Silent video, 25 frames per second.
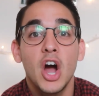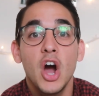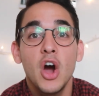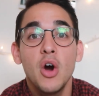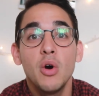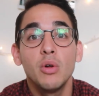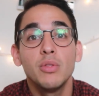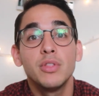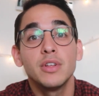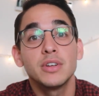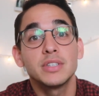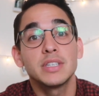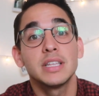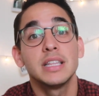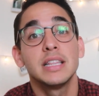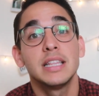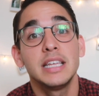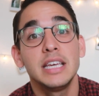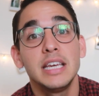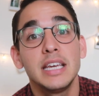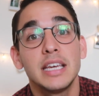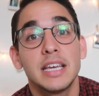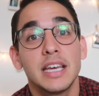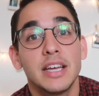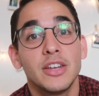oh, there's a
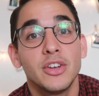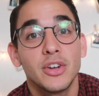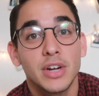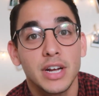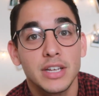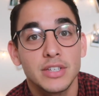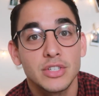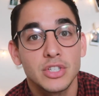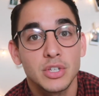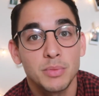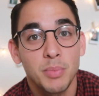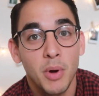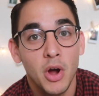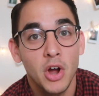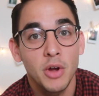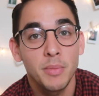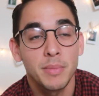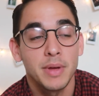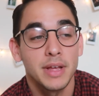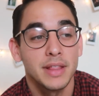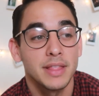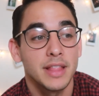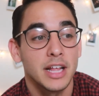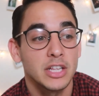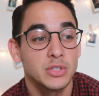leak in your guys'
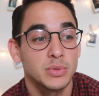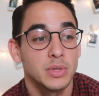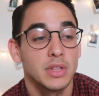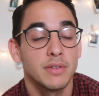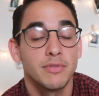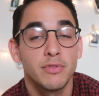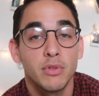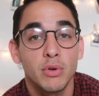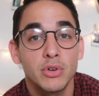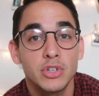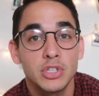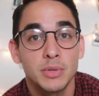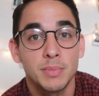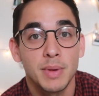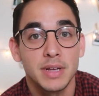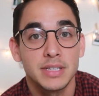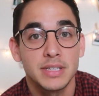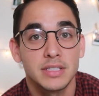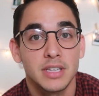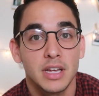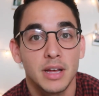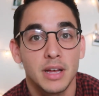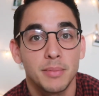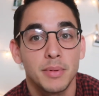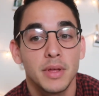apartment and that's why the floors are
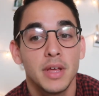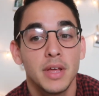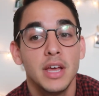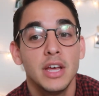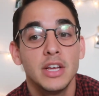messed up.